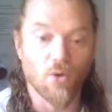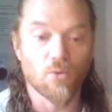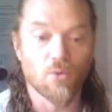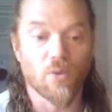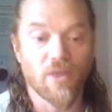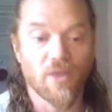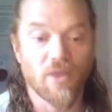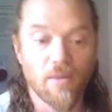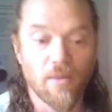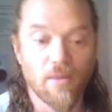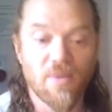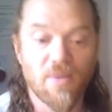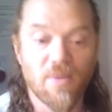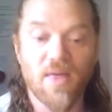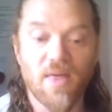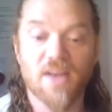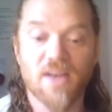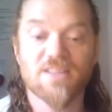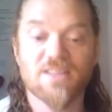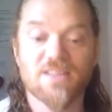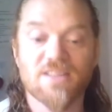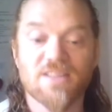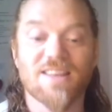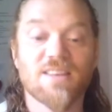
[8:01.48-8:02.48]
with him, and that
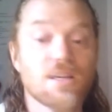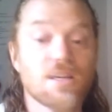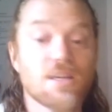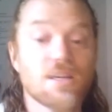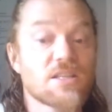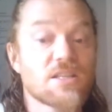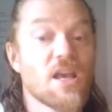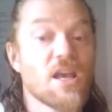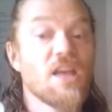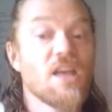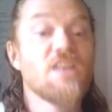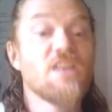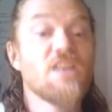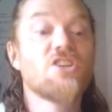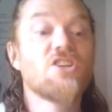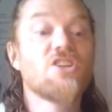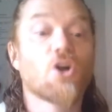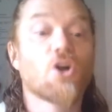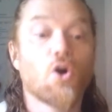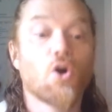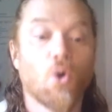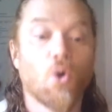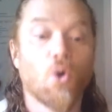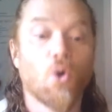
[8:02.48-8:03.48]
is that this is a
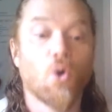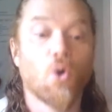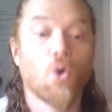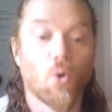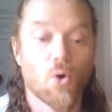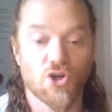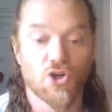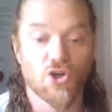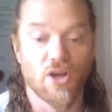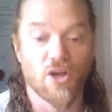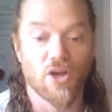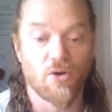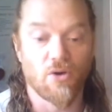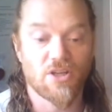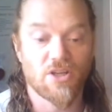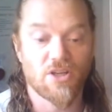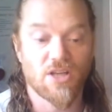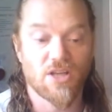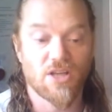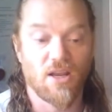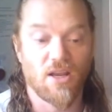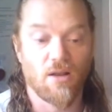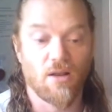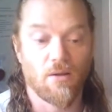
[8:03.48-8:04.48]
cautionary
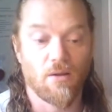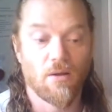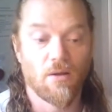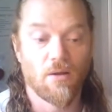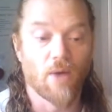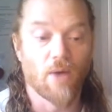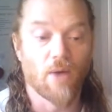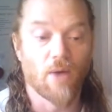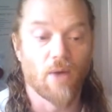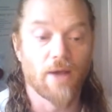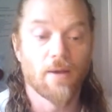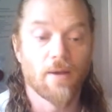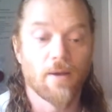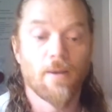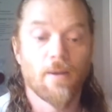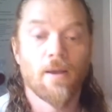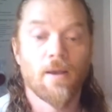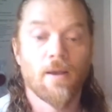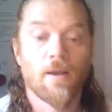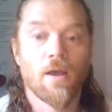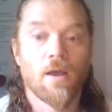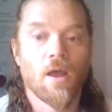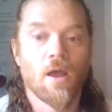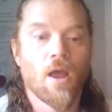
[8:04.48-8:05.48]
tale, right?
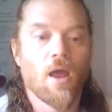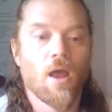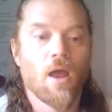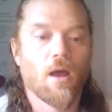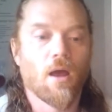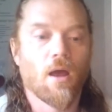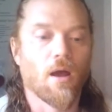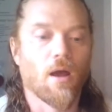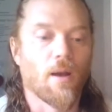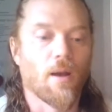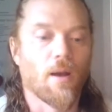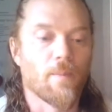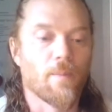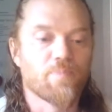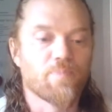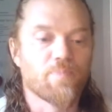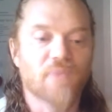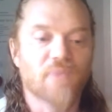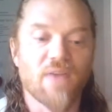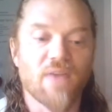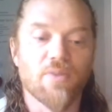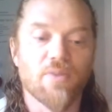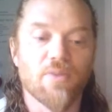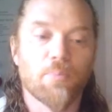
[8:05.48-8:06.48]

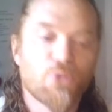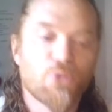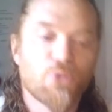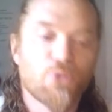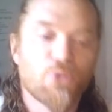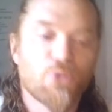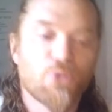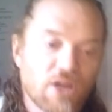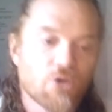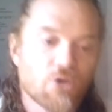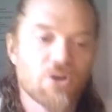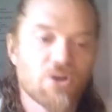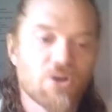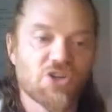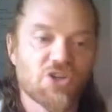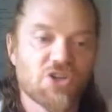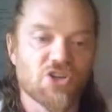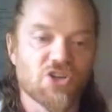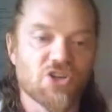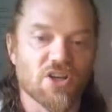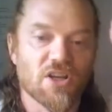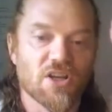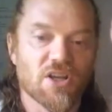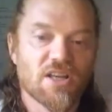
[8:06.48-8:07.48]
And the
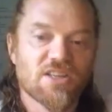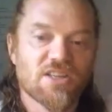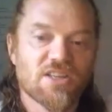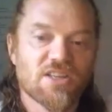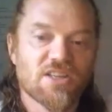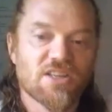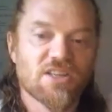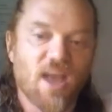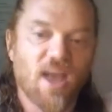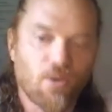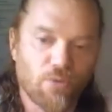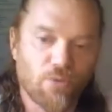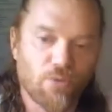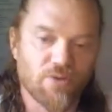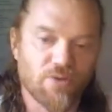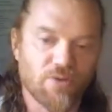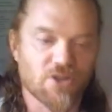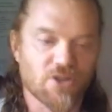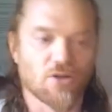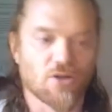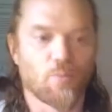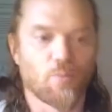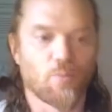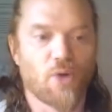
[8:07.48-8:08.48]
pre-Christian
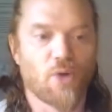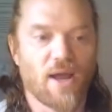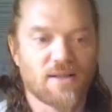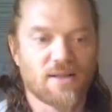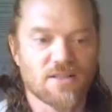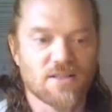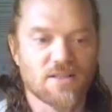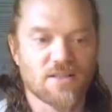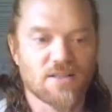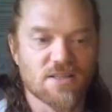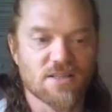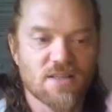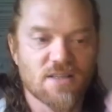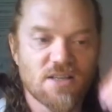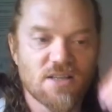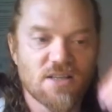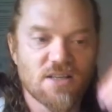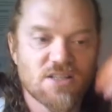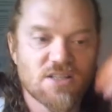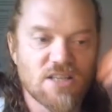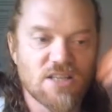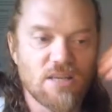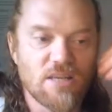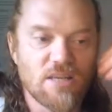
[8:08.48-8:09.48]
sacrificial practice then
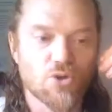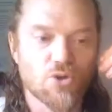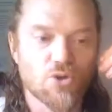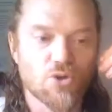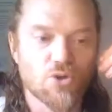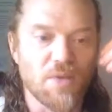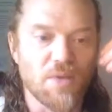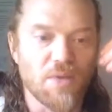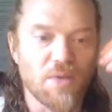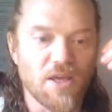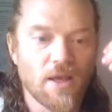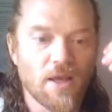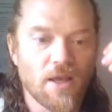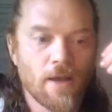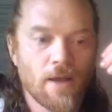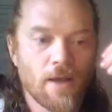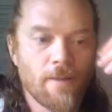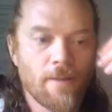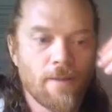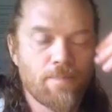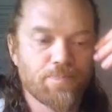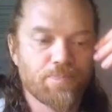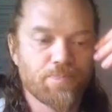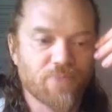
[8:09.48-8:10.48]
seems to be
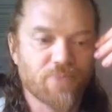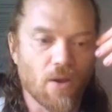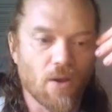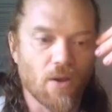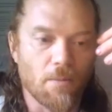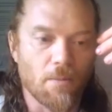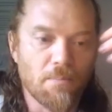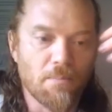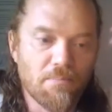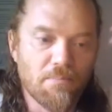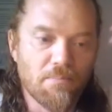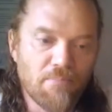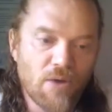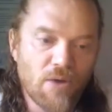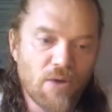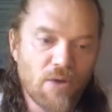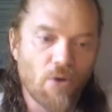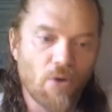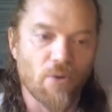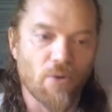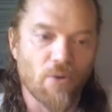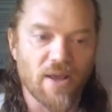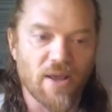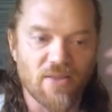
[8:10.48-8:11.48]

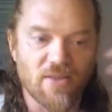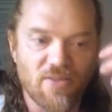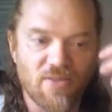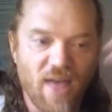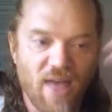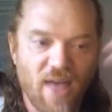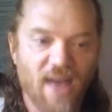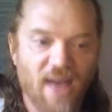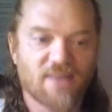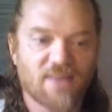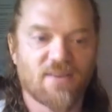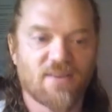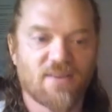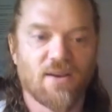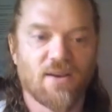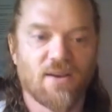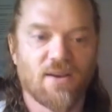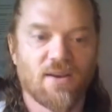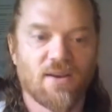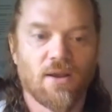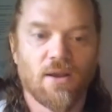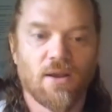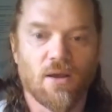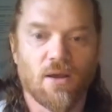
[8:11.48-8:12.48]
mirroring that
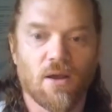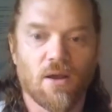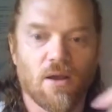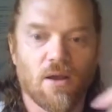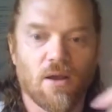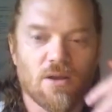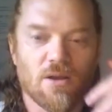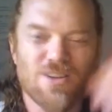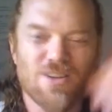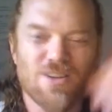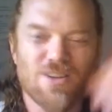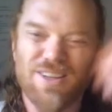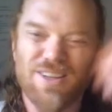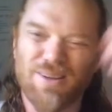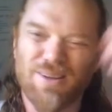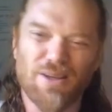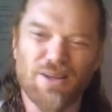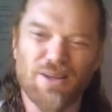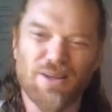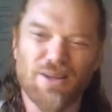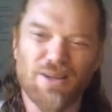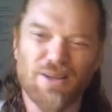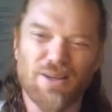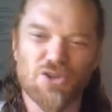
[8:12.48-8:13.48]

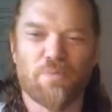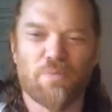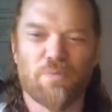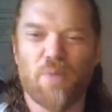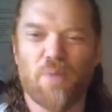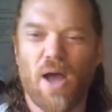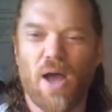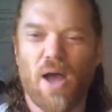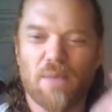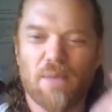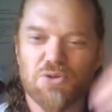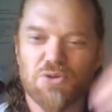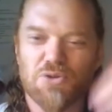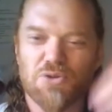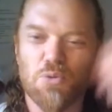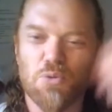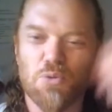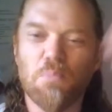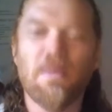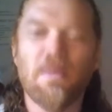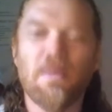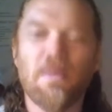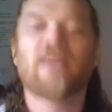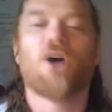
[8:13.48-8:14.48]
in sort of perhaps to
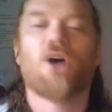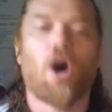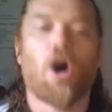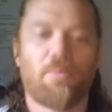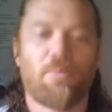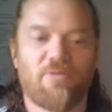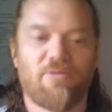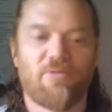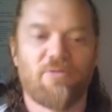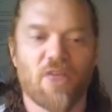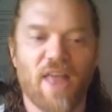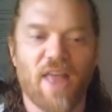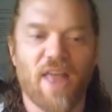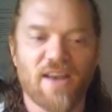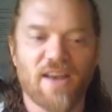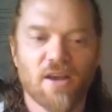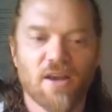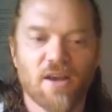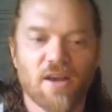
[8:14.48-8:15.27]
make up for that